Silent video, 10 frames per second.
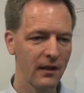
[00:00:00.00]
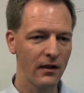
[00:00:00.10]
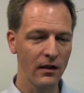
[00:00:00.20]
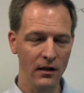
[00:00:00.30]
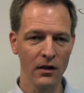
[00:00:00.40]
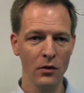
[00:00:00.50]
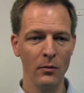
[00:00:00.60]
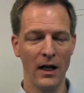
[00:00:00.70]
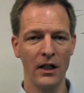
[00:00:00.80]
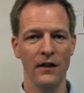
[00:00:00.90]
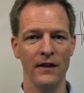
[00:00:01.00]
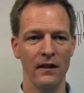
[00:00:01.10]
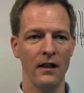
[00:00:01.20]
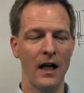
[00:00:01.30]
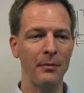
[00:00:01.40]
New markets
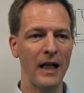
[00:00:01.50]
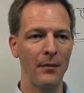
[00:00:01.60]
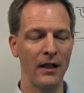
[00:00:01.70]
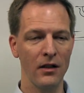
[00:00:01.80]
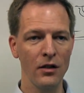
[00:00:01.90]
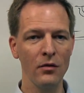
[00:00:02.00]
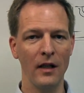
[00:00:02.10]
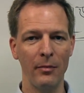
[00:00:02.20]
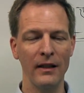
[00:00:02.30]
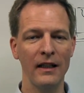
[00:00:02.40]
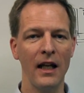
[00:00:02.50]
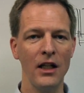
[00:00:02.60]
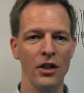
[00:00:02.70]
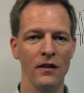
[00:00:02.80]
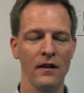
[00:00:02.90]
that are upcoming and new
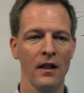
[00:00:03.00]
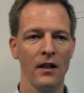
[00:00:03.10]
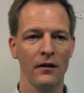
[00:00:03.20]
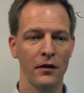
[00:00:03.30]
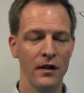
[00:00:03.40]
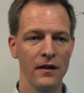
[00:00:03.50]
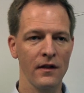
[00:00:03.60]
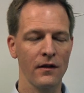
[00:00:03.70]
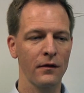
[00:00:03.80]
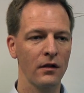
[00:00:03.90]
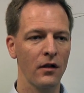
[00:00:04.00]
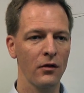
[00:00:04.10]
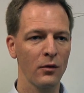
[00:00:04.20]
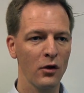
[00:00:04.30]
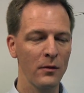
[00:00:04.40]
applications, for instance, for
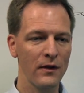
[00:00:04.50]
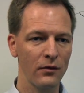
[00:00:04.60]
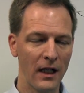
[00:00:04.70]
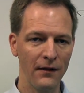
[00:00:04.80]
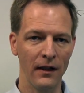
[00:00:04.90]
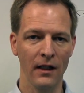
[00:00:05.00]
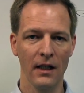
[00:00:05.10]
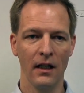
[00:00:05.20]
autonomous driving,